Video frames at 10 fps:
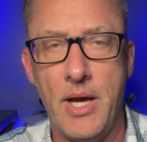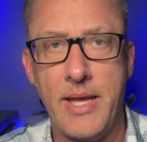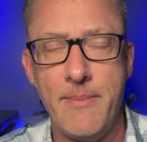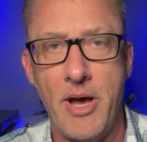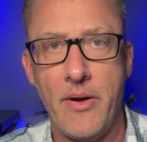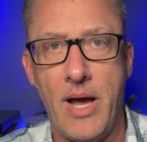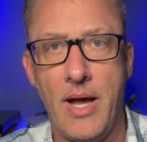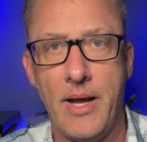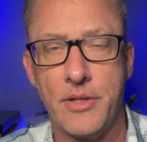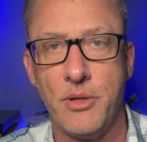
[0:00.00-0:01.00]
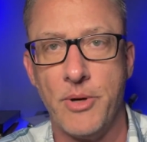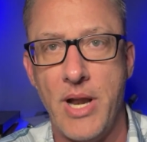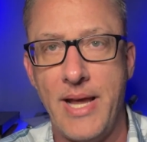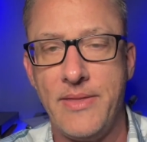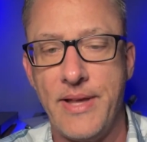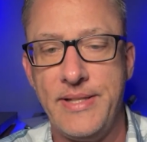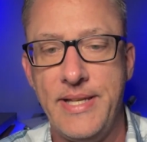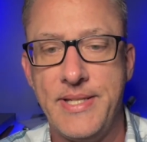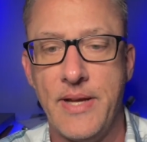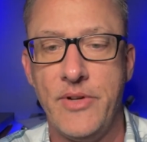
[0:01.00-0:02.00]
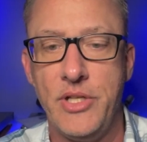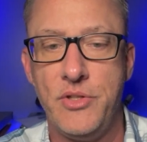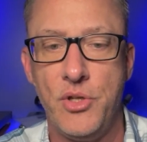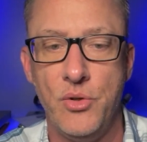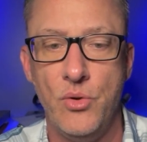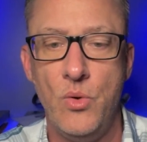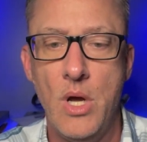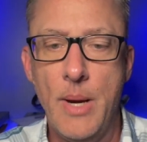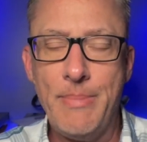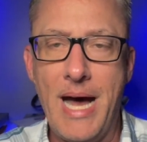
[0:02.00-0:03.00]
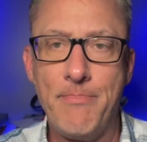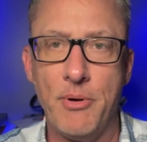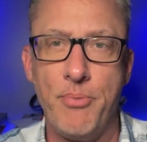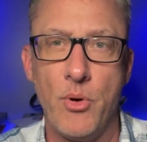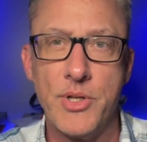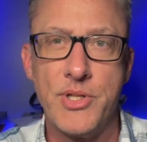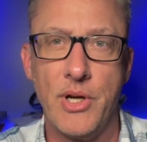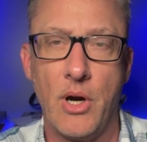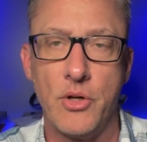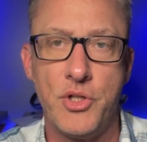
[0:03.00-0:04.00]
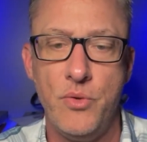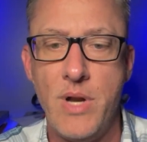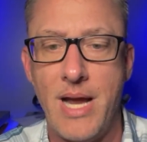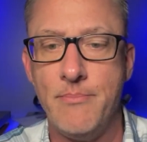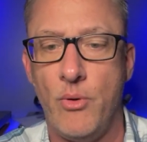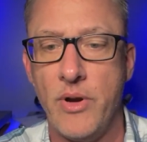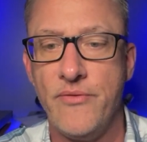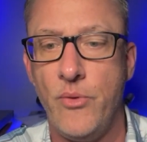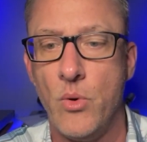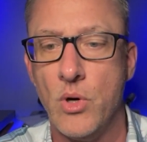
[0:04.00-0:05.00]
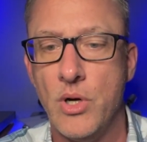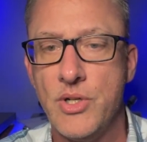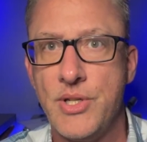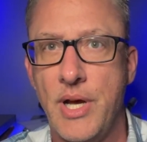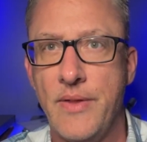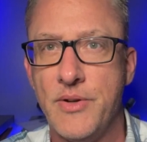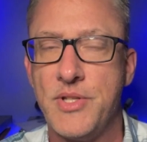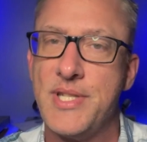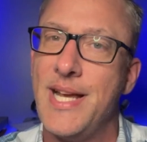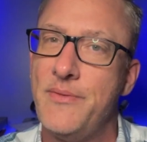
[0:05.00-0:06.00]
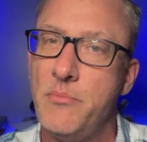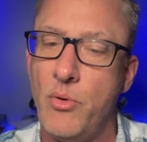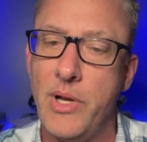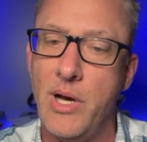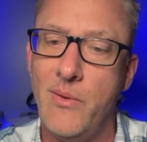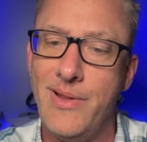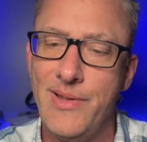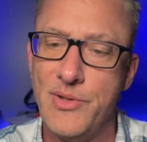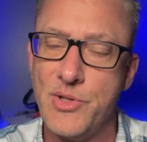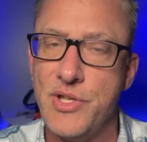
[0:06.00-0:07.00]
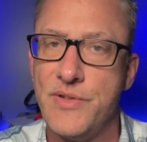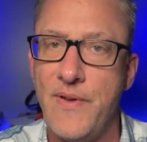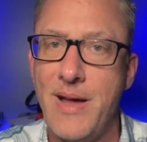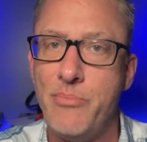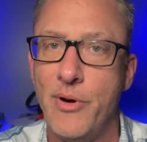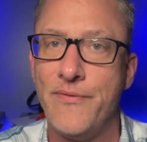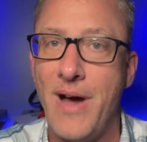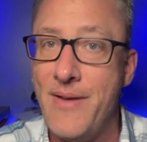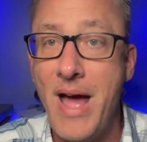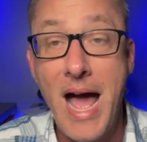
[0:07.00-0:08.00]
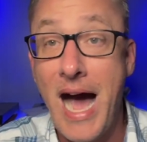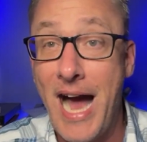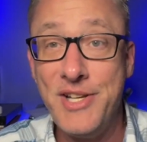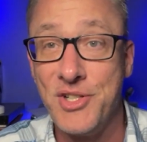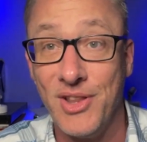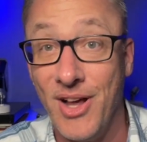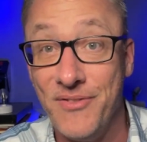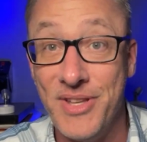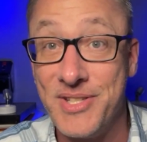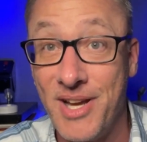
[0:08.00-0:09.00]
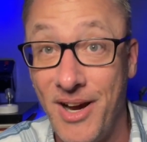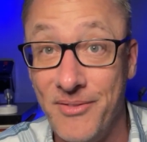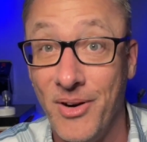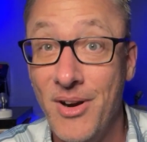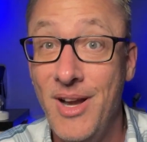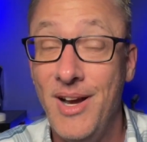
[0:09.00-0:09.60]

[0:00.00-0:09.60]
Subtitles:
Came out on October 9th, 1972. Pop reports, there are two 9.4s. There's a 7.0 and then there's this 5.5. I just love this cover.